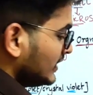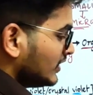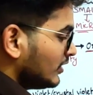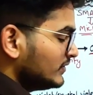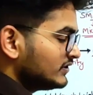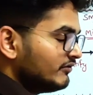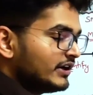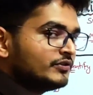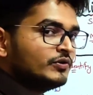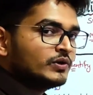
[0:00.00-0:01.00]
Obviously
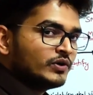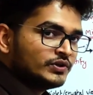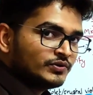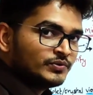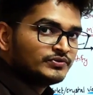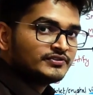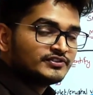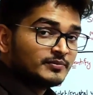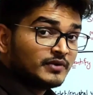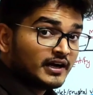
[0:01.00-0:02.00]
you are going to use
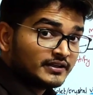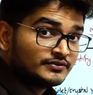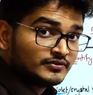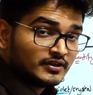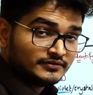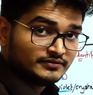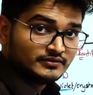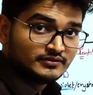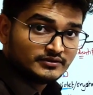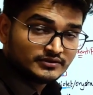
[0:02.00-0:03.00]
some kinds of
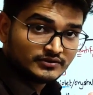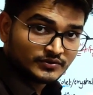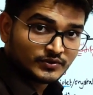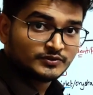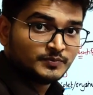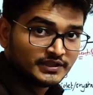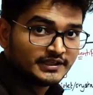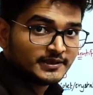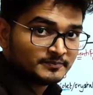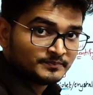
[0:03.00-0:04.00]
growth
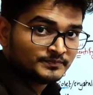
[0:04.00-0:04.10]
media.